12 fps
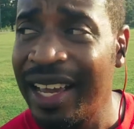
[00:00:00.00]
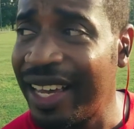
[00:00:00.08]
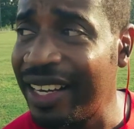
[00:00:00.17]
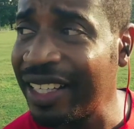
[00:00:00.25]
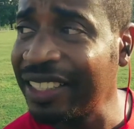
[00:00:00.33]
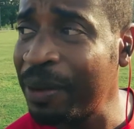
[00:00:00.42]
it
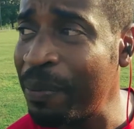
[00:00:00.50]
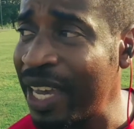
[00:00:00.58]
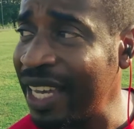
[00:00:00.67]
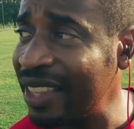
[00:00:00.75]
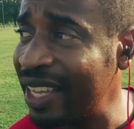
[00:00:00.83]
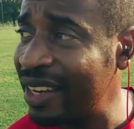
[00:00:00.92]
doesn't
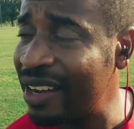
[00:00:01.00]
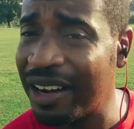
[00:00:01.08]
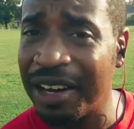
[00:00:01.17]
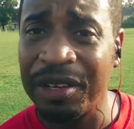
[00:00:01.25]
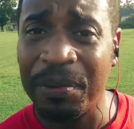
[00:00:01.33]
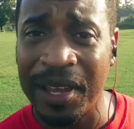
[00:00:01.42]
mean that
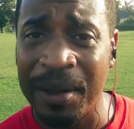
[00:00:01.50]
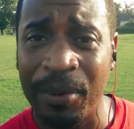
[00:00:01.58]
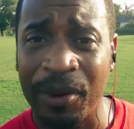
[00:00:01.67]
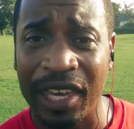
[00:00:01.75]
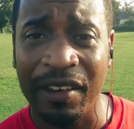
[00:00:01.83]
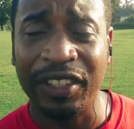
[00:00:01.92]
other people
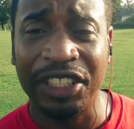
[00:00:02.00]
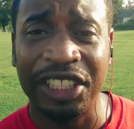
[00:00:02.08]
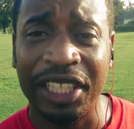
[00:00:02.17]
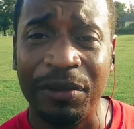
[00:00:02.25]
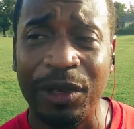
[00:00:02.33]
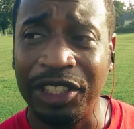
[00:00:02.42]
give a
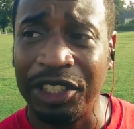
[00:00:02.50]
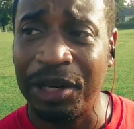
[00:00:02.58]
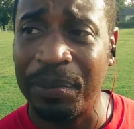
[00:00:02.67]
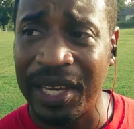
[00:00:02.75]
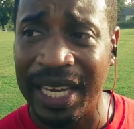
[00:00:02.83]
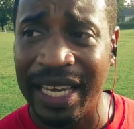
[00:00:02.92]
shit what your
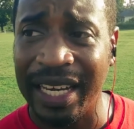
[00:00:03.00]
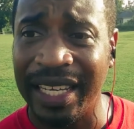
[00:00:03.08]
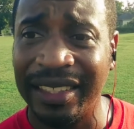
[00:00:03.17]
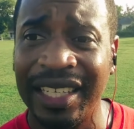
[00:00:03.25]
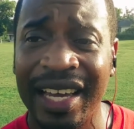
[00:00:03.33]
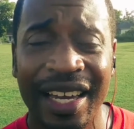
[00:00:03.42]
opinion
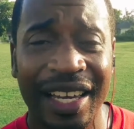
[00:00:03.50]
is.